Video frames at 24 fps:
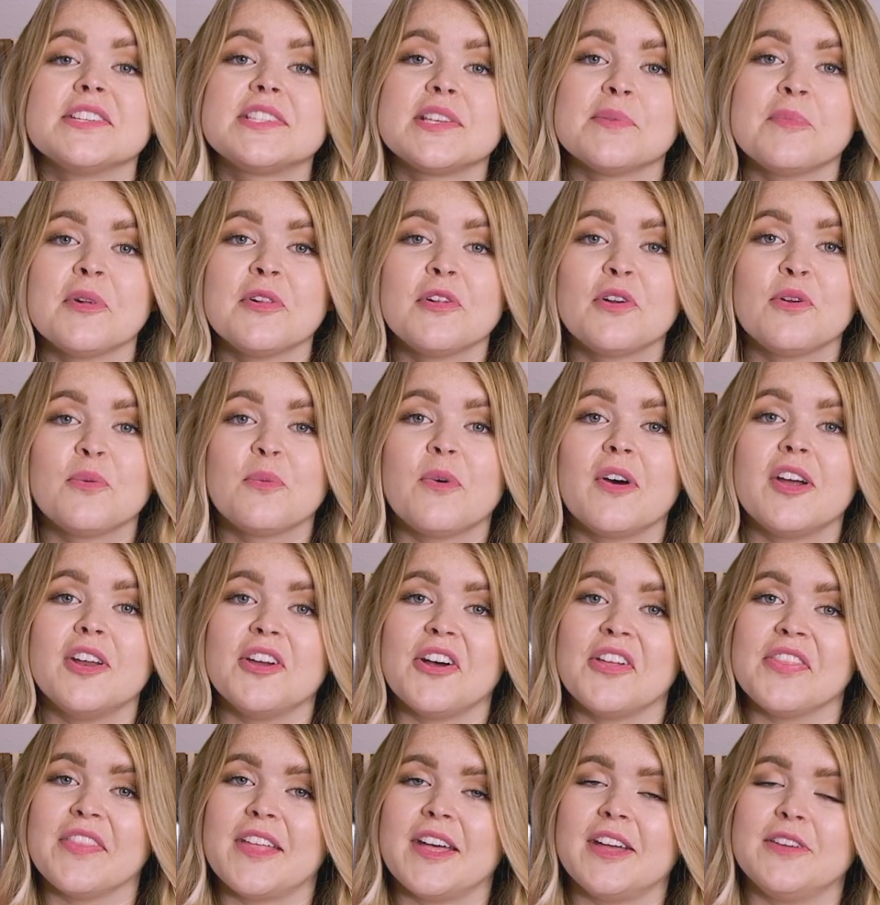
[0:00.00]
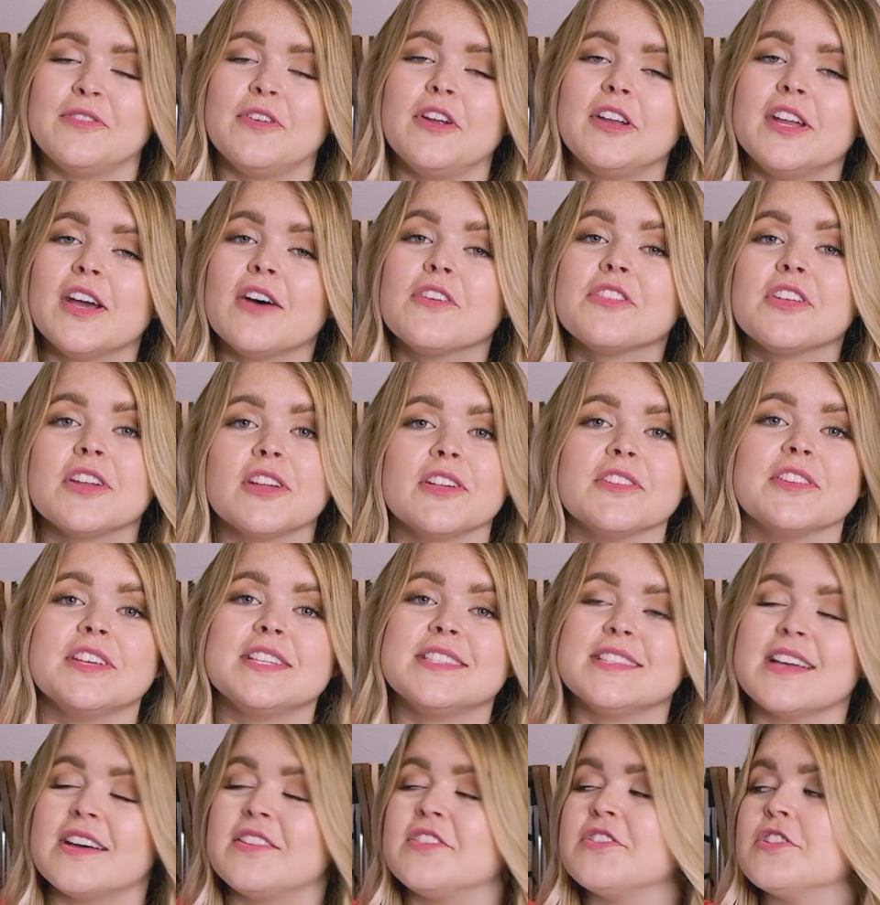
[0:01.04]
similar one online right now that I'll
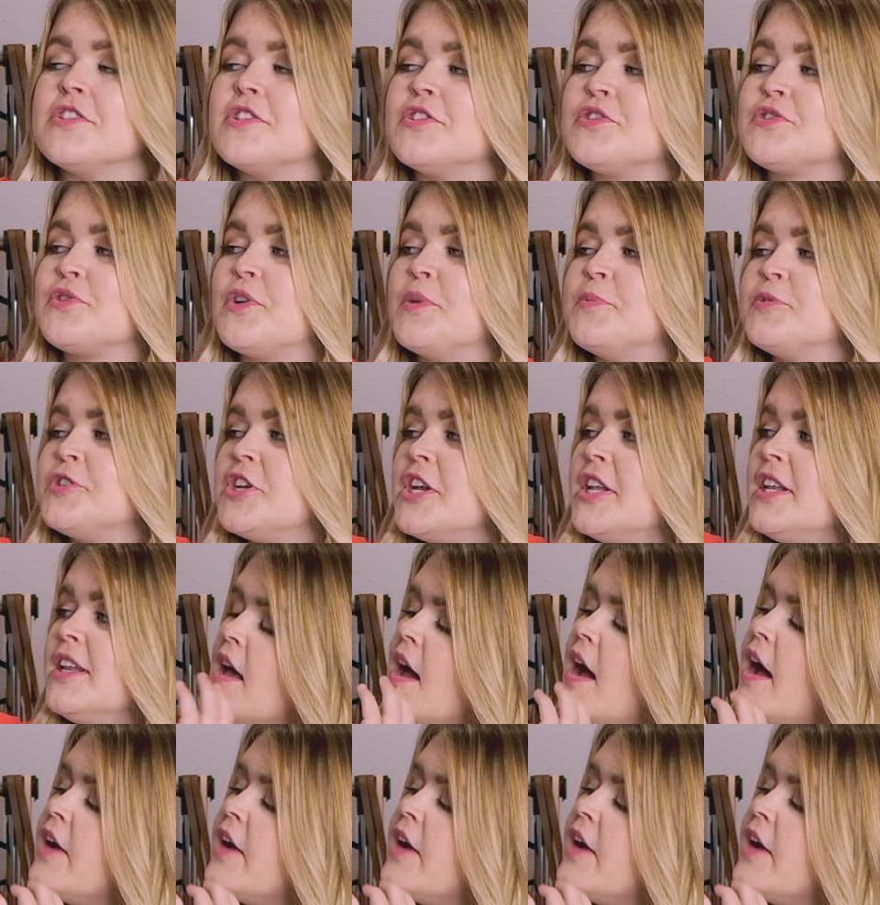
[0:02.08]
link down in the description.